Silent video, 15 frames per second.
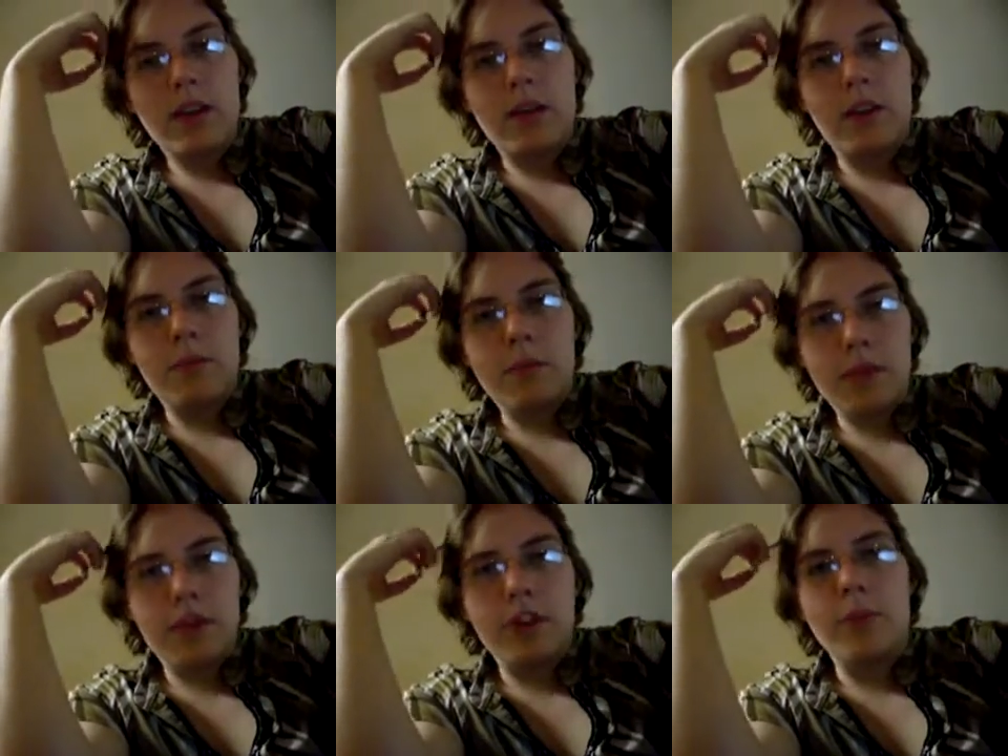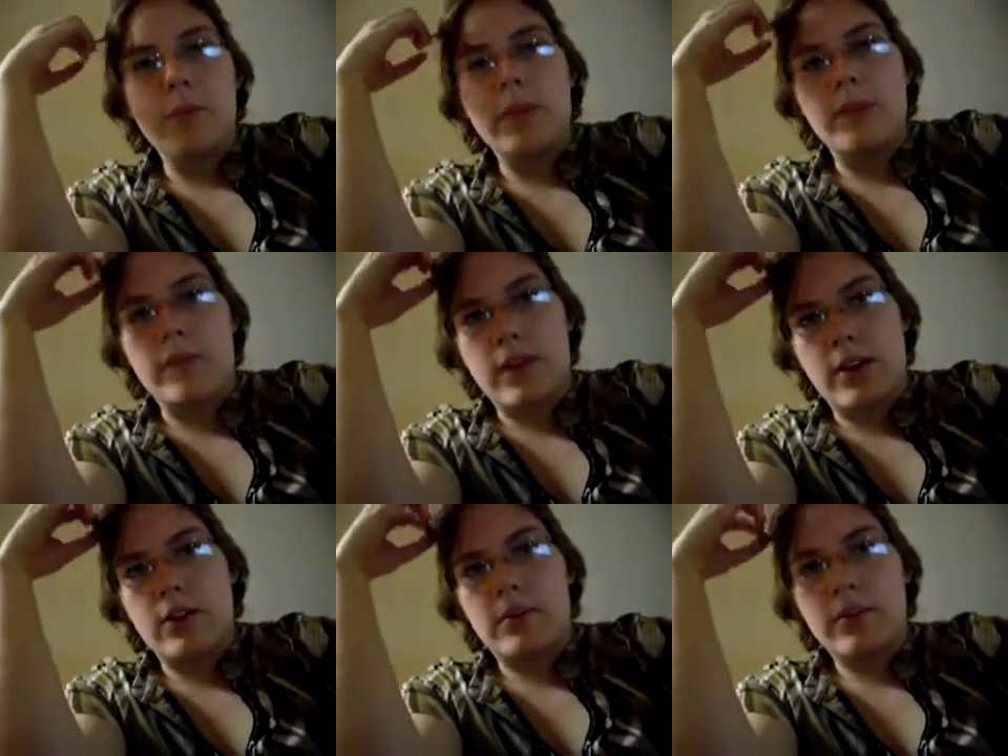the midterm and
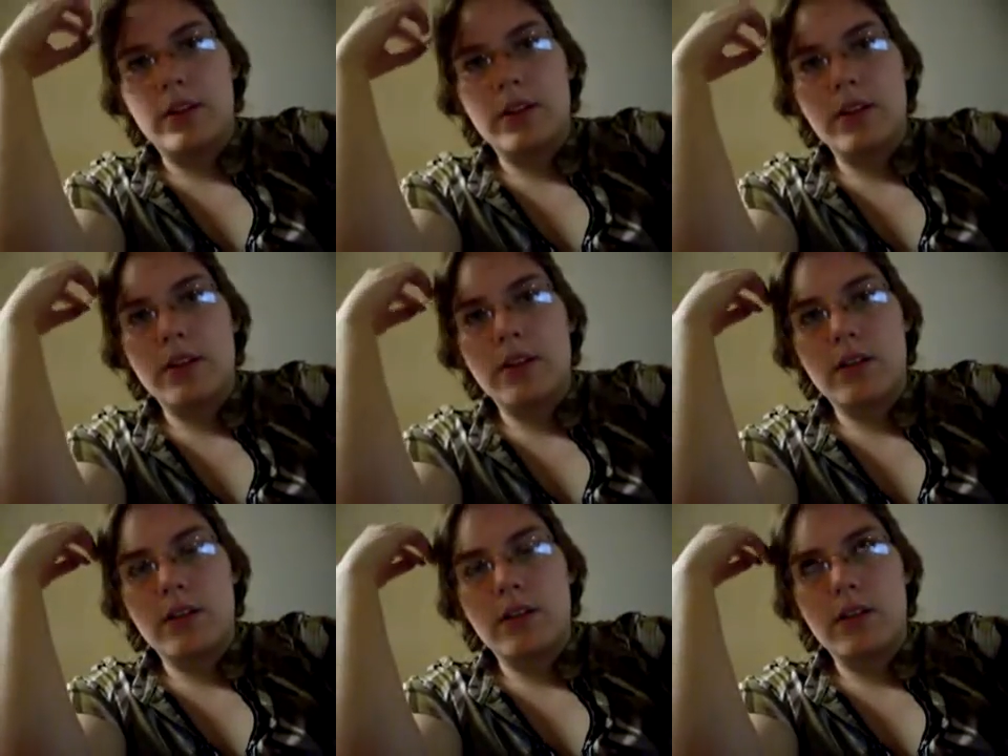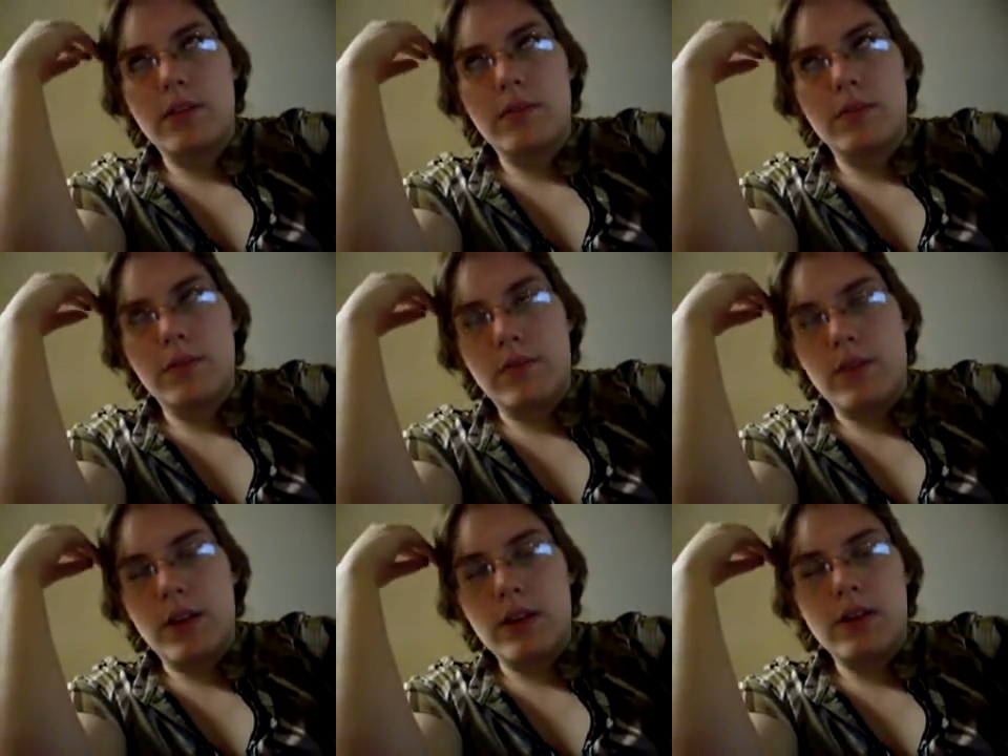the final project and the
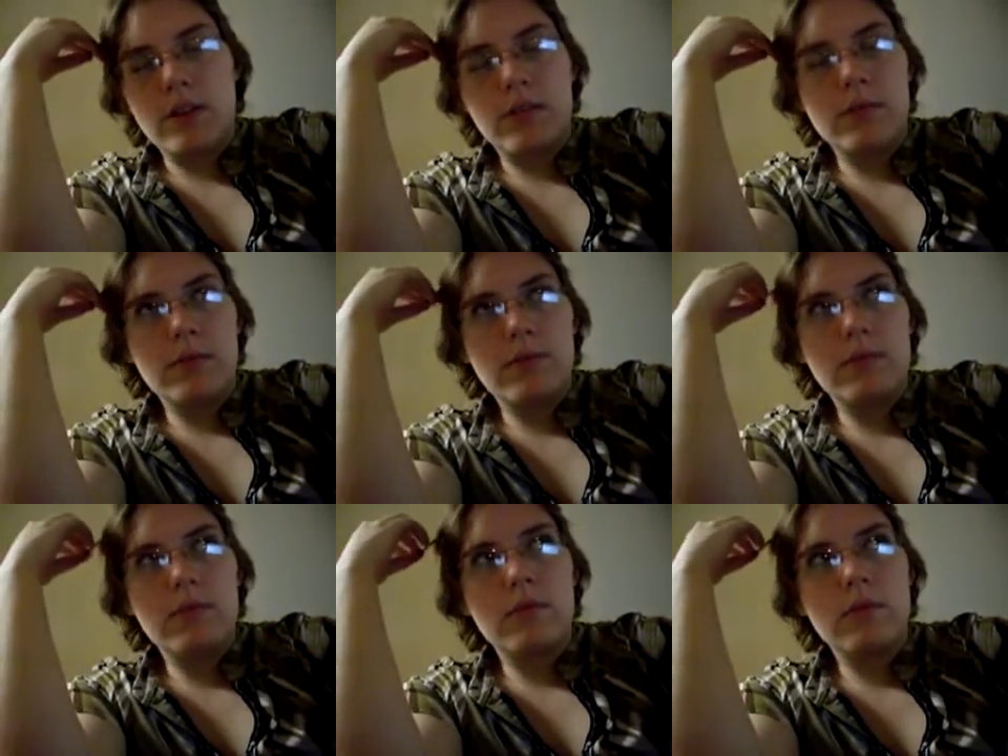final